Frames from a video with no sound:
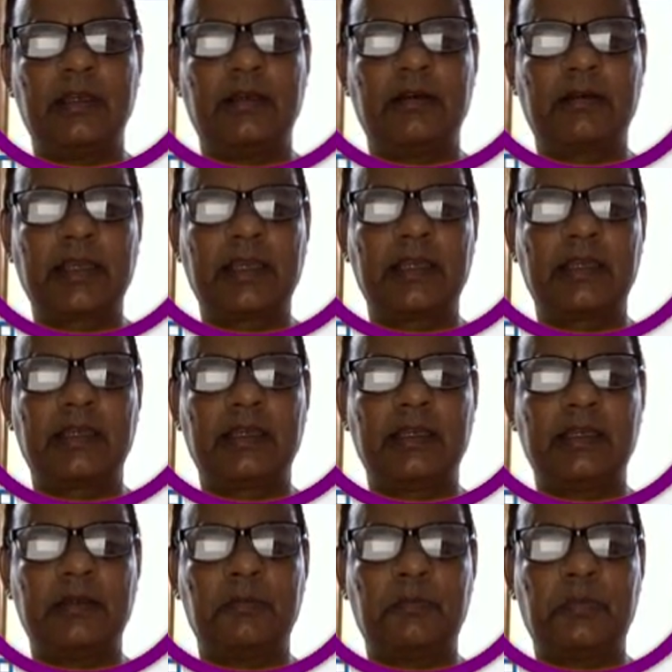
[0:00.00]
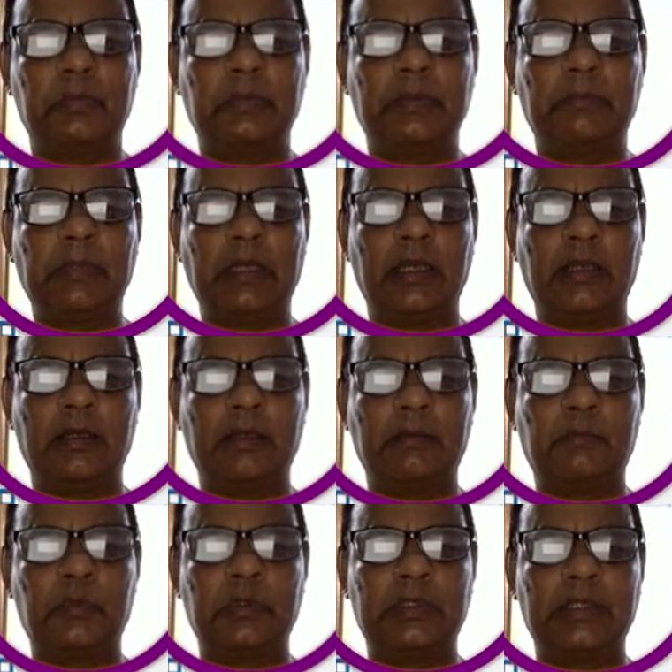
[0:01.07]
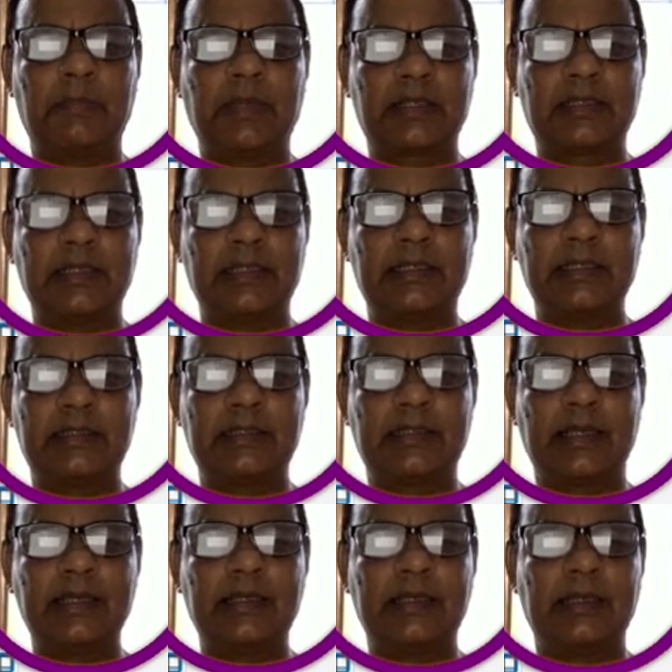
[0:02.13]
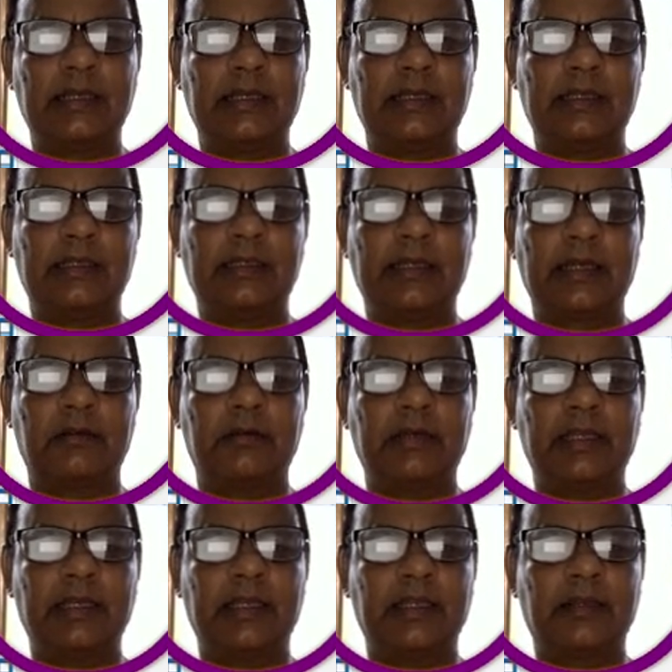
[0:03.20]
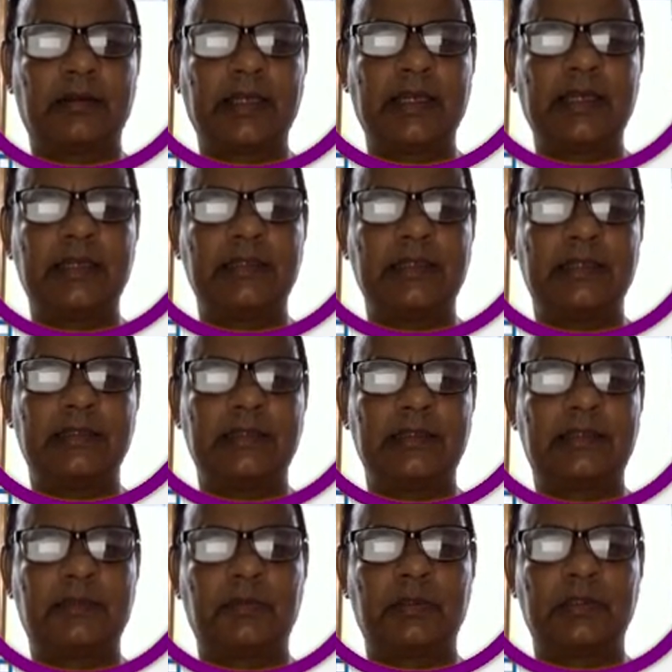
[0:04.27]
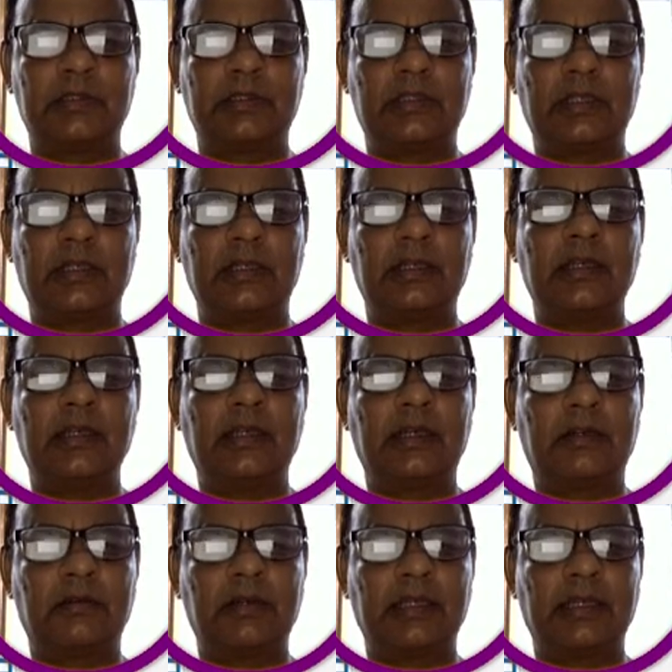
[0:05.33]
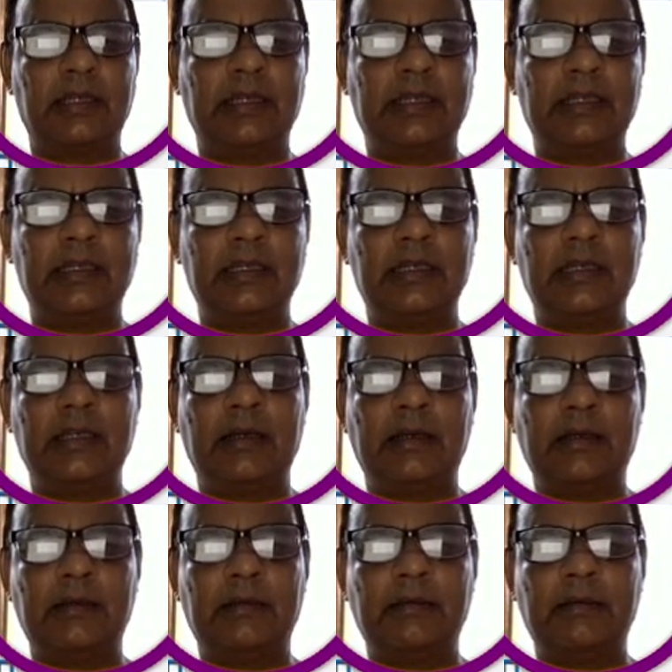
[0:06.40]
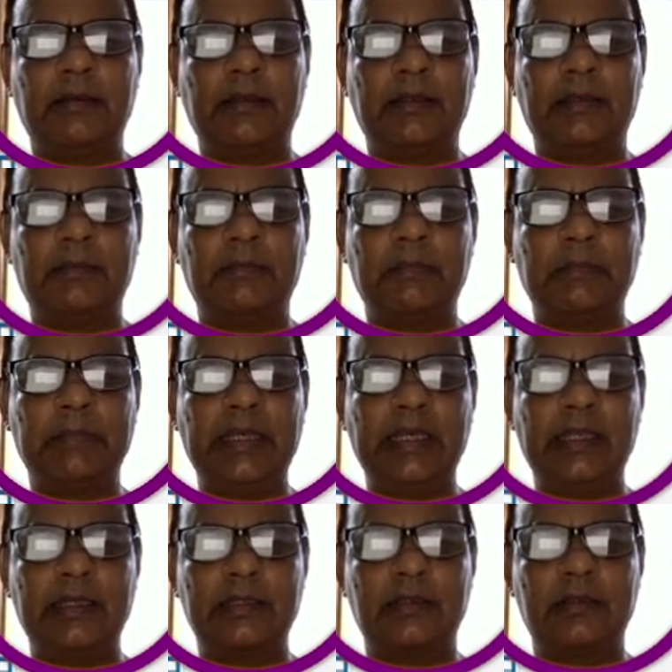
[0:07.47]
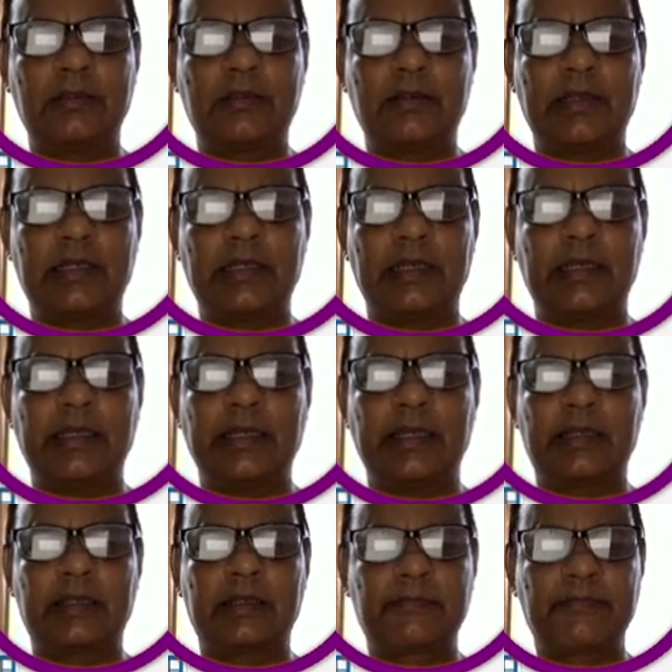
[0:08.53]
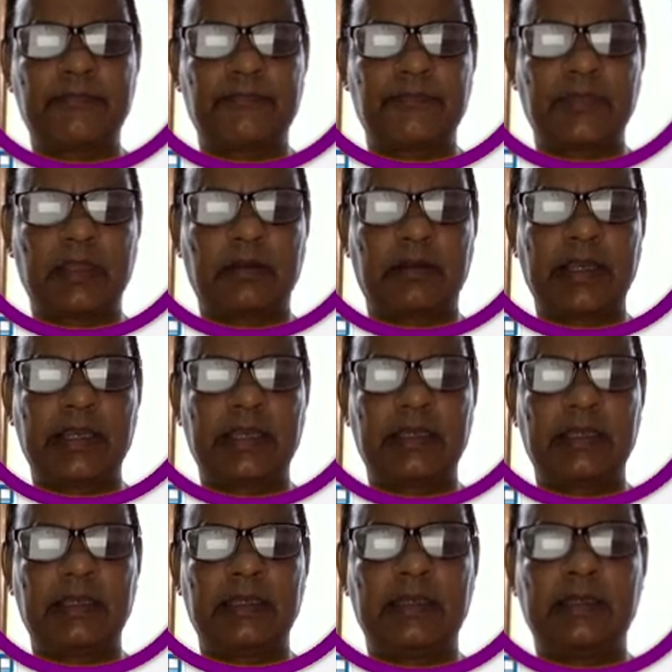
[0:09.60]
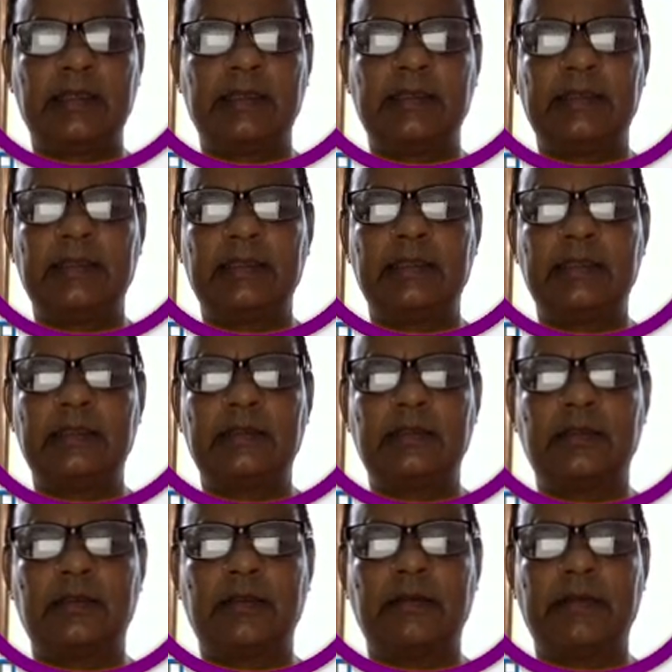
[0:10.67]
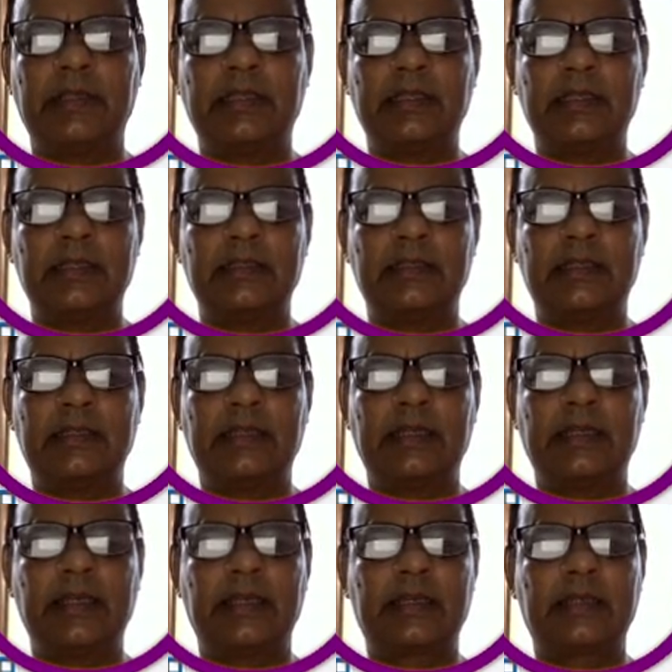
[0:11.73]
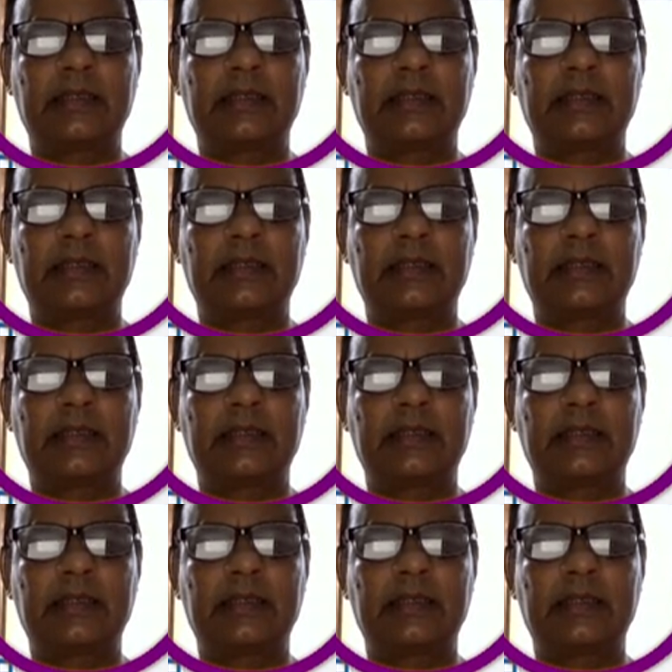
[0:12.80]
Okay, you put the percentage sign accordingly. Okay, change its position accordingly. Meaning is also written here. Okay, so everything is written here.